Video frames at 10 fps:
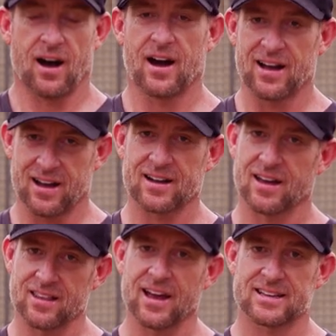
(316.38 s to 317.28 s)
a
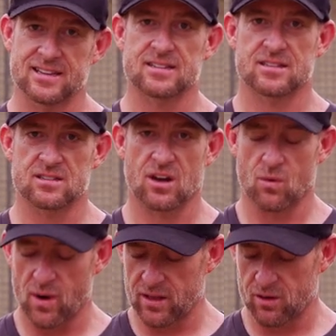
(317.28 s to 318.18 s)
gun like this is gonna
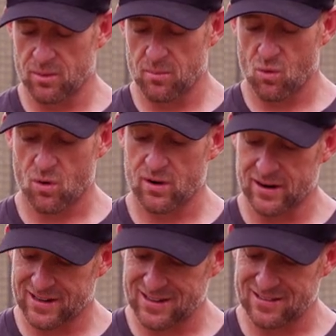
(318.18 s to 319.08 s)
weigh a little bit more.
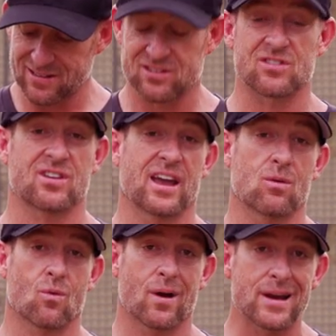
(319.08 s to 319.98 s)
Again, this is a
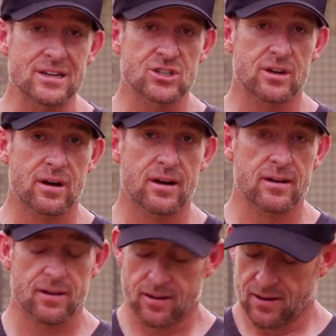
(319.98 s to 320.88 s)
range
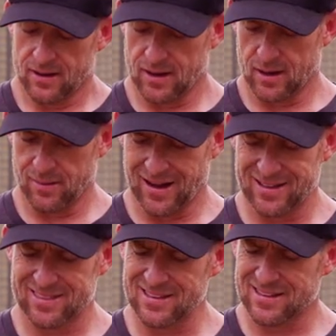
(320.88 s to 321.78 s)
gun. I
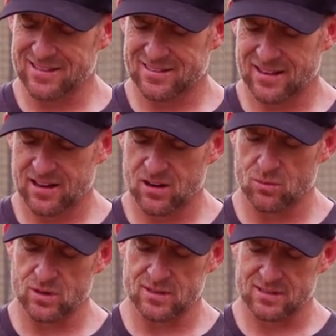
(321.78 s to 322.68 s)
think they said it
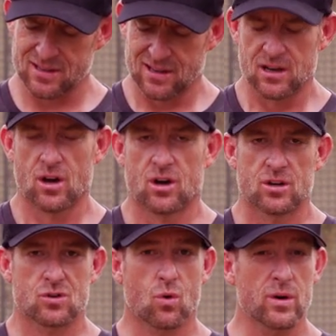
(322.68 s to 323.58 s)
was
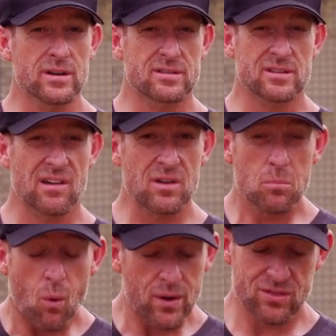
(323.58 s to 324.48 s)

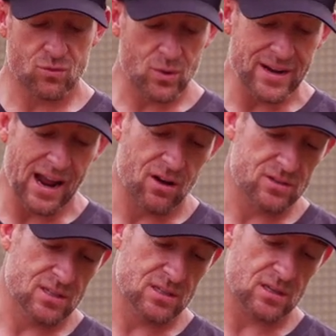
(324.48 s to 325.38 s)
27.3
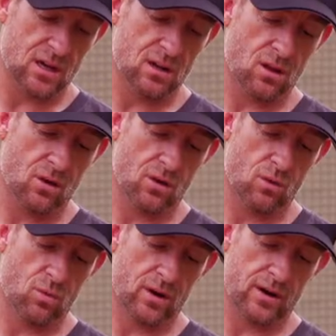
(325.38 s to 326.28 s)
ounces unloaded. We're